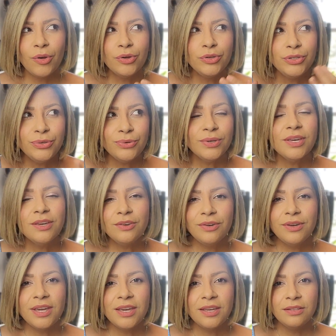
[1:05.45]
You can
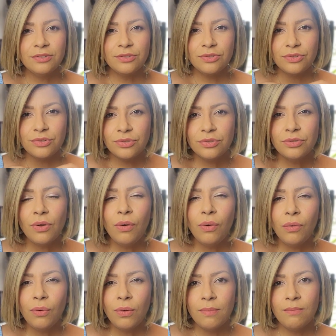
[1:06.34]
create
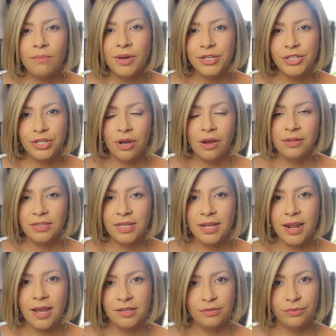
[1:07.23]
so much
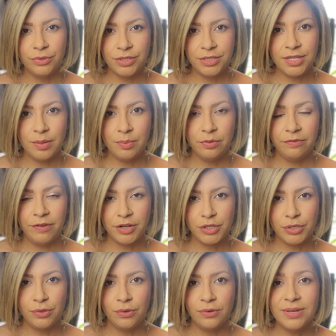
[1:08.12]
content as a real estate
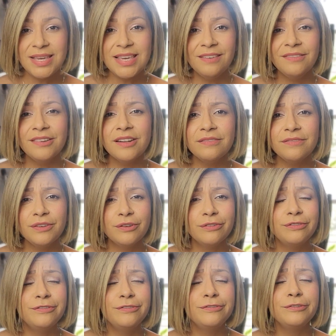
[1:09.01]
professional, even if you're
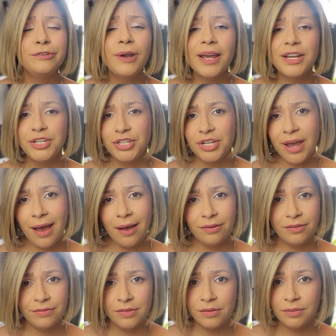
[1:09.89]
fresh
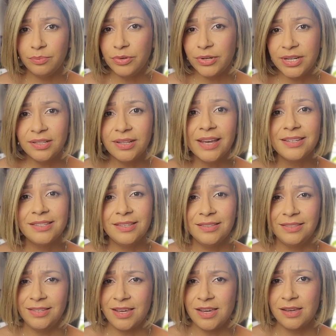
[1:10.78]
out of the
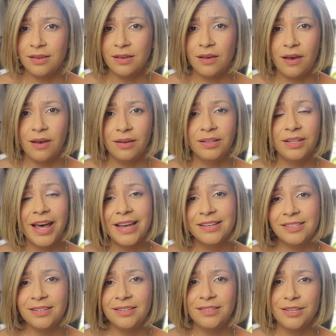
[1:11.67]
pre-licensing
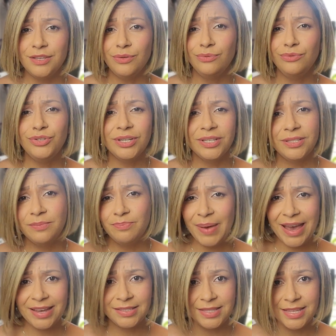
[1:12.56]
classes and you just
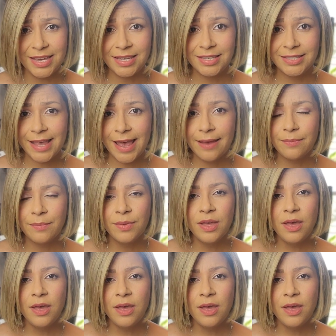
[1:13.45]
passed the exam.